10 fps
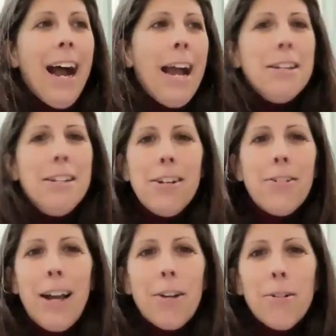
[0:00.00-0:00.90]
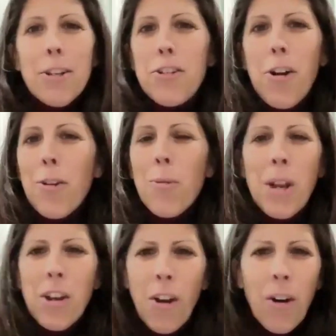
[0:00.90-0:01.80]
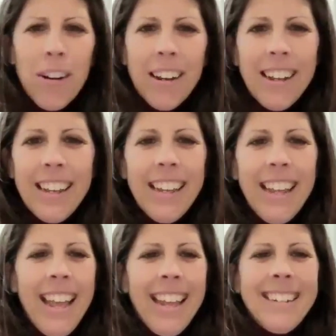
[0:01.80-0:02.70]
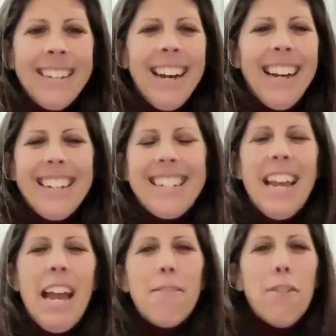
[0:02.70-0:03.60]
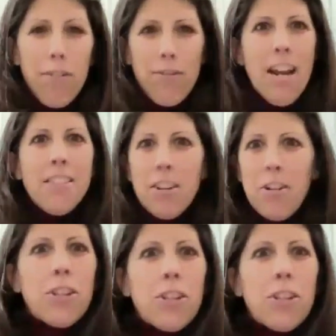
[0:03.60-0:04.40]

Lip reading: I didn't know how to install a window. And to have a friend that